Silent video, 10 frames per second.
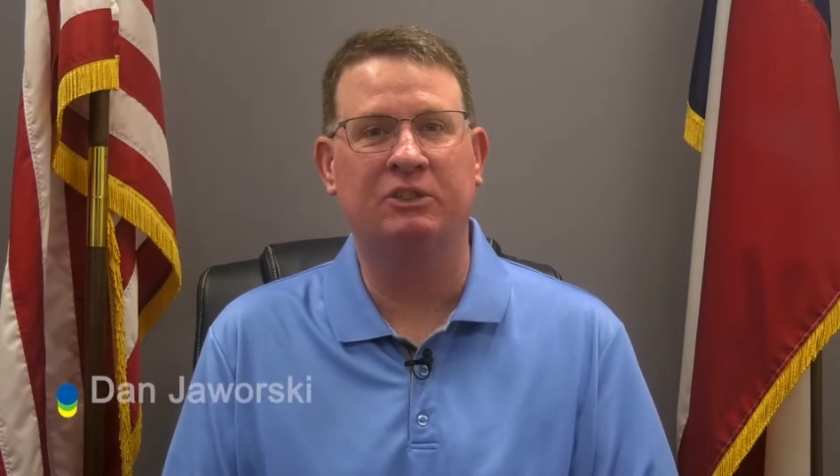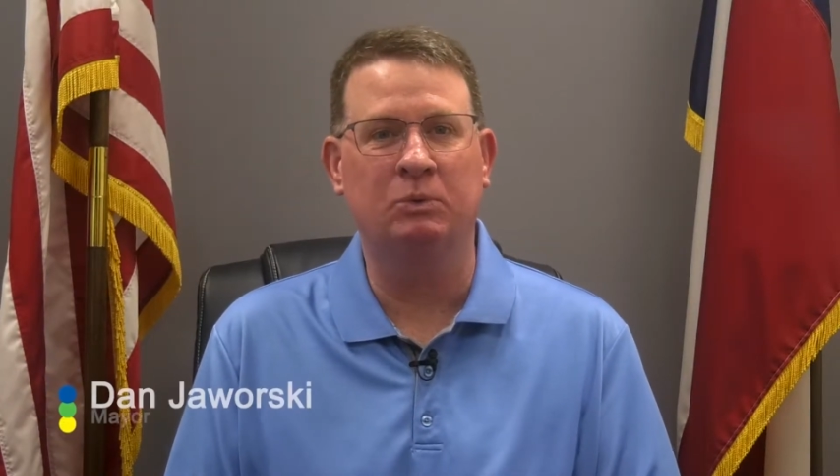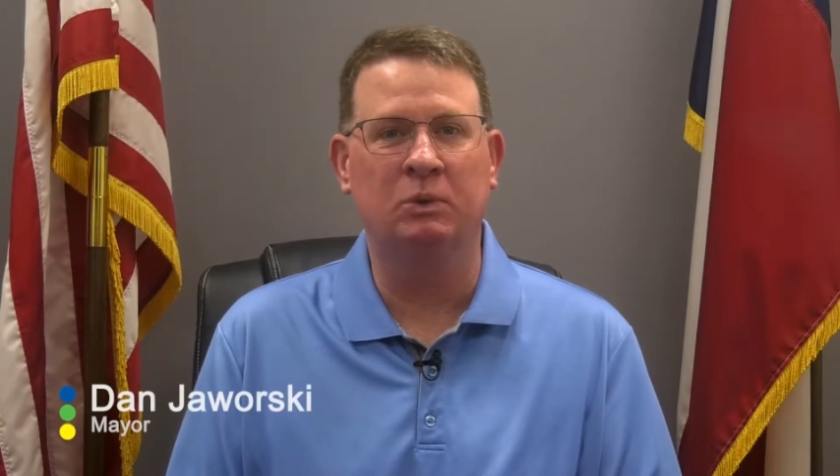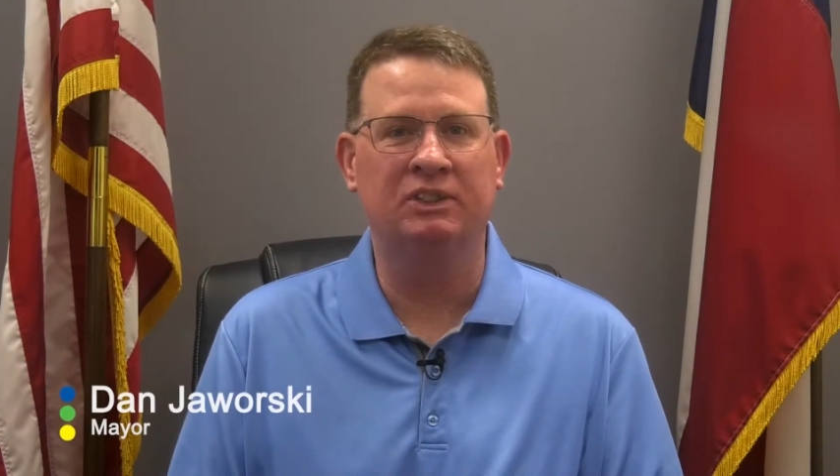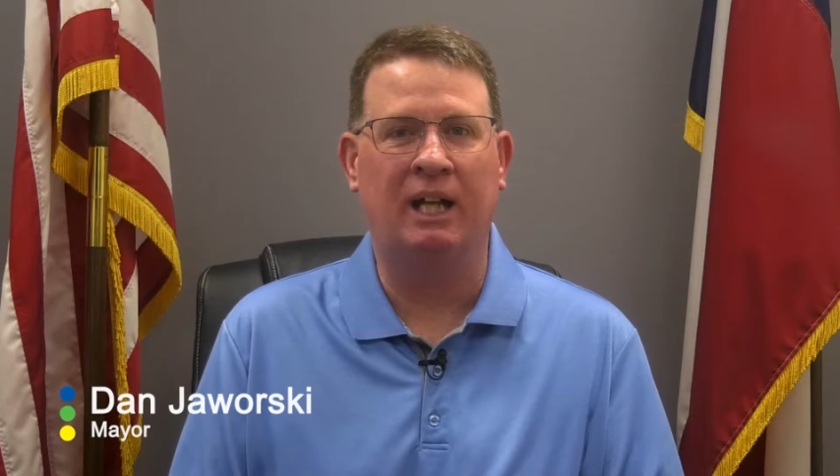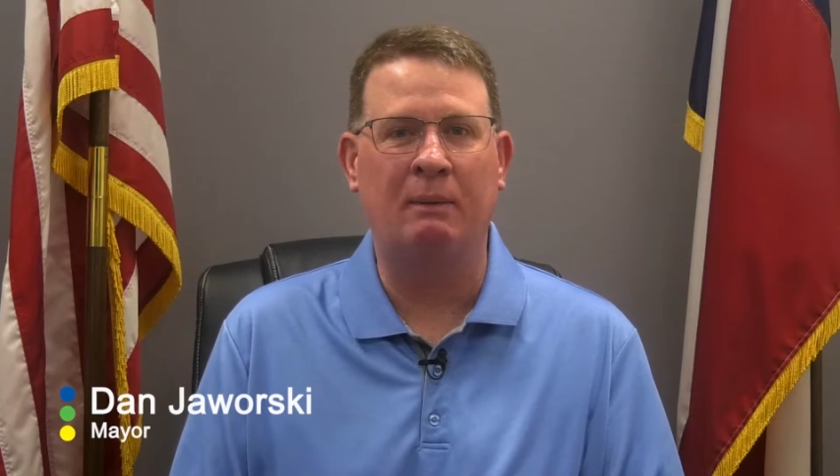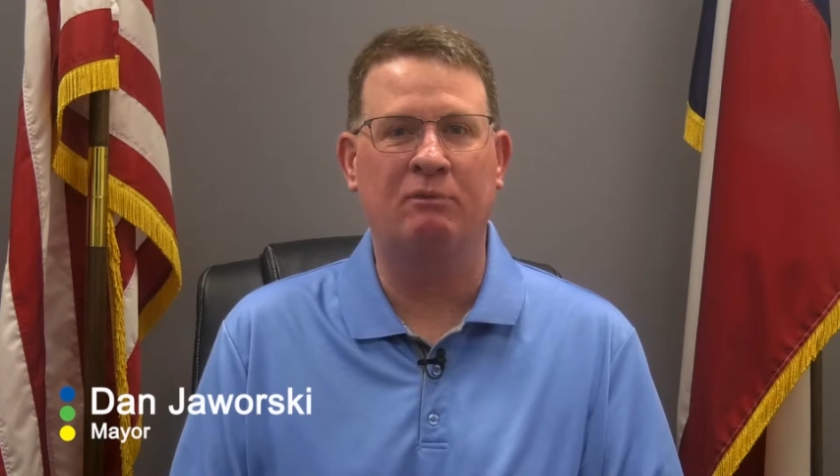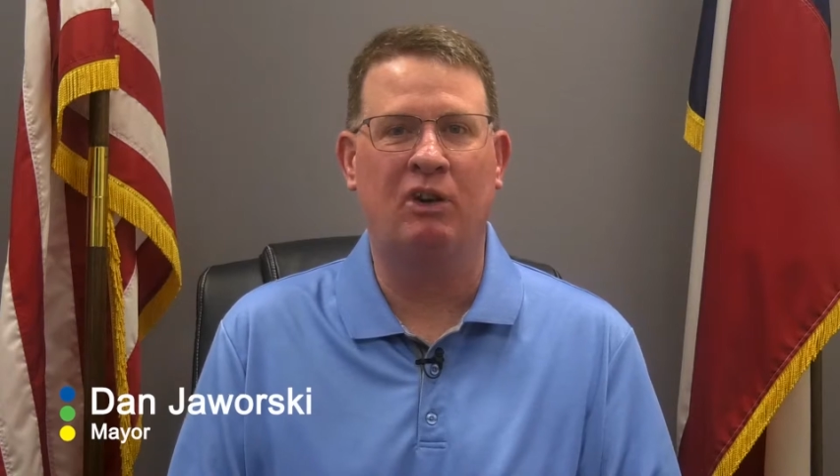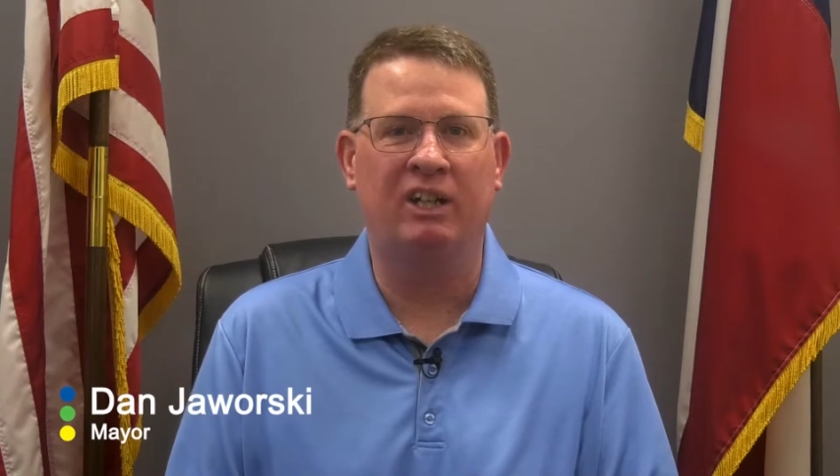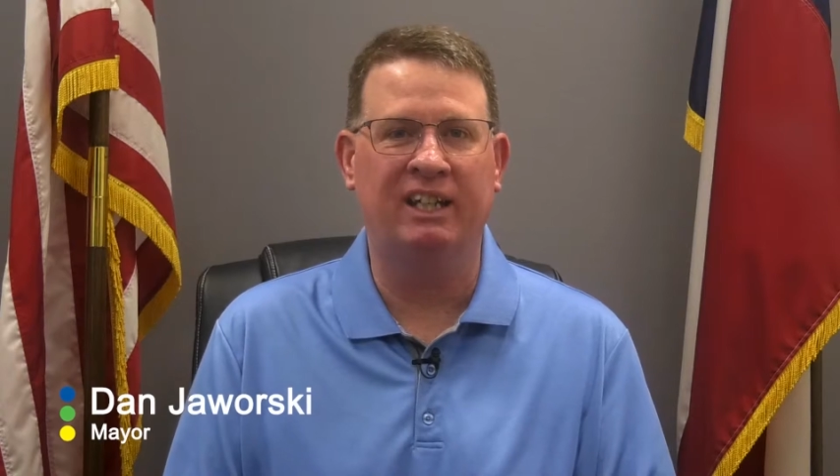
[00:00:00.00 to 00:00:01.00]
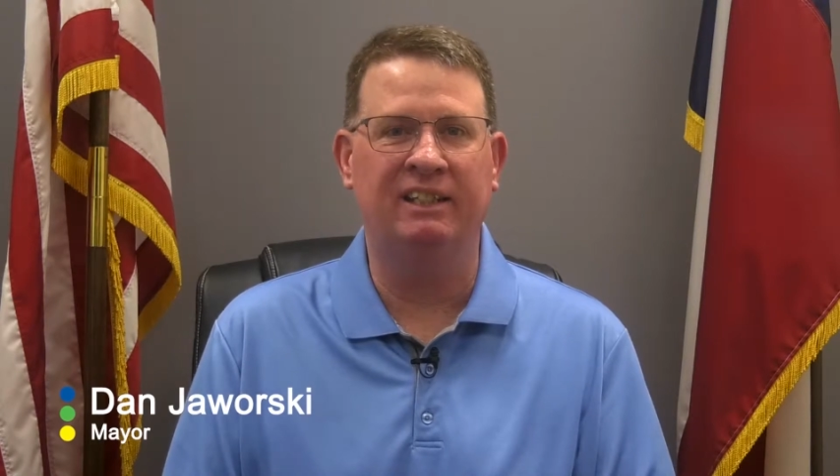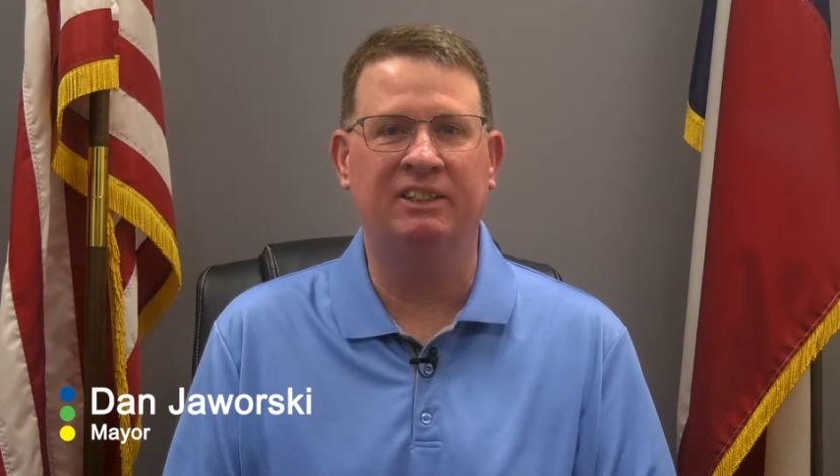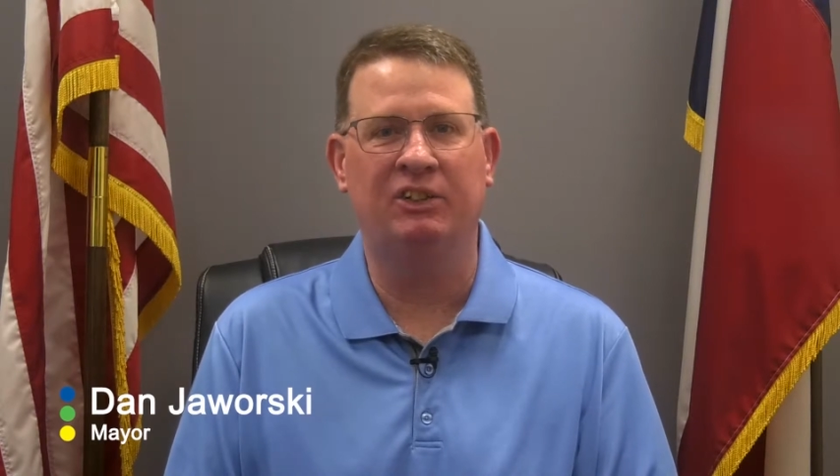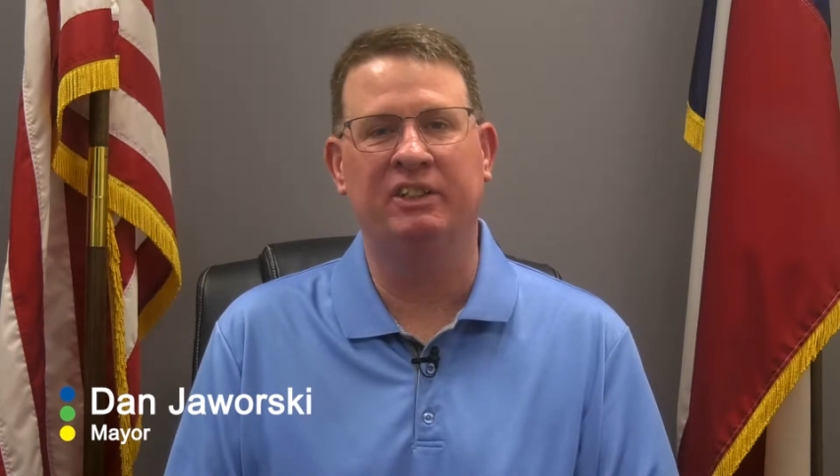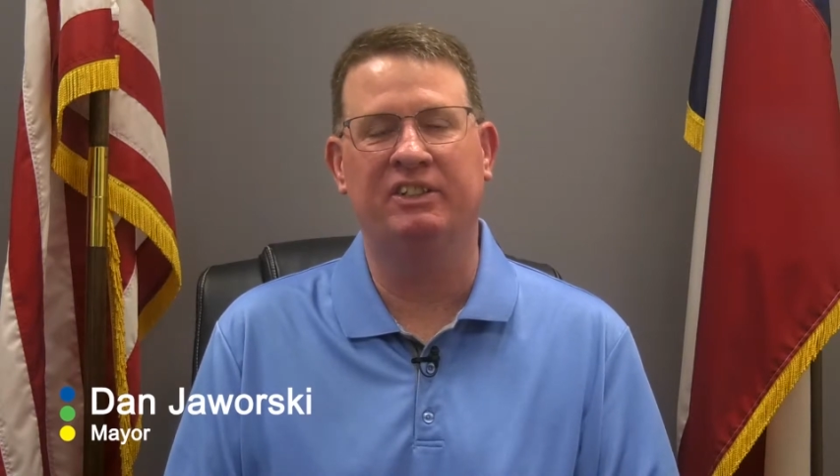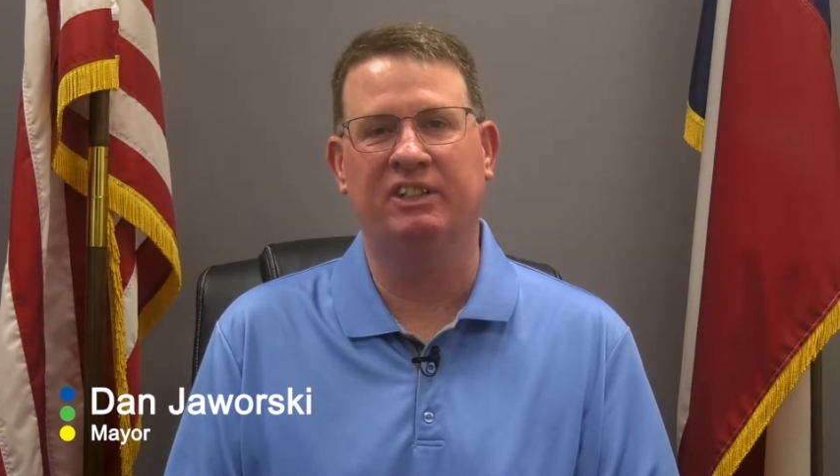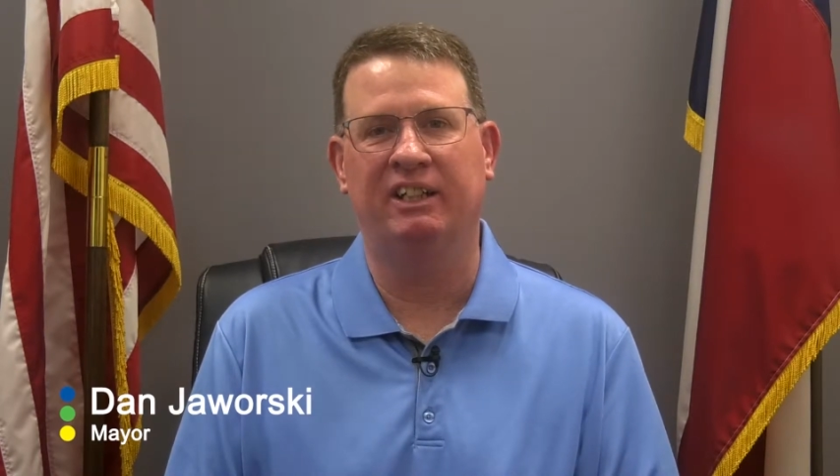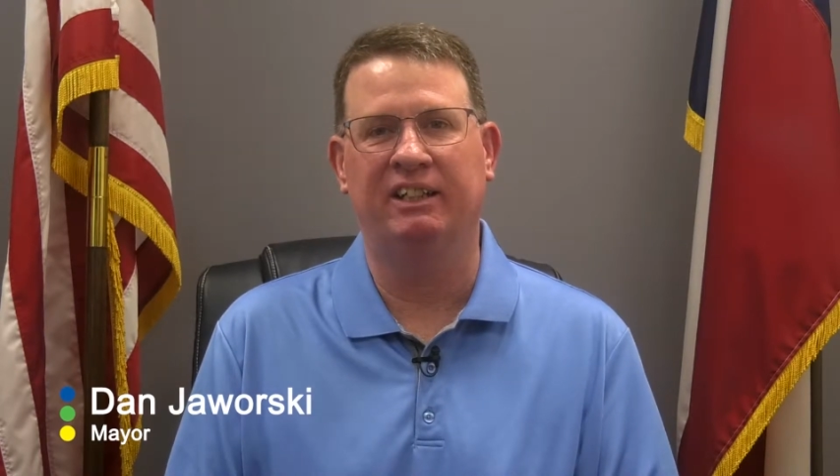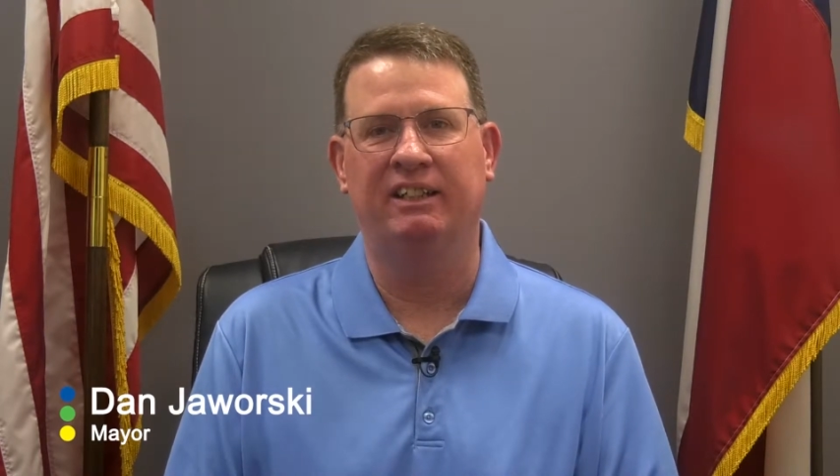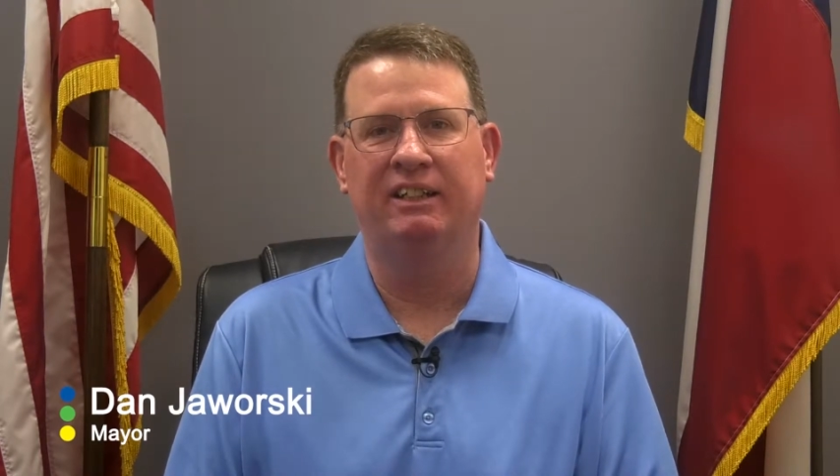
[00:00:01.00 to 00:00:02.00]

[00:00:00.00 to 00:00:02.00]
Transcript: school time for our kids here in the city.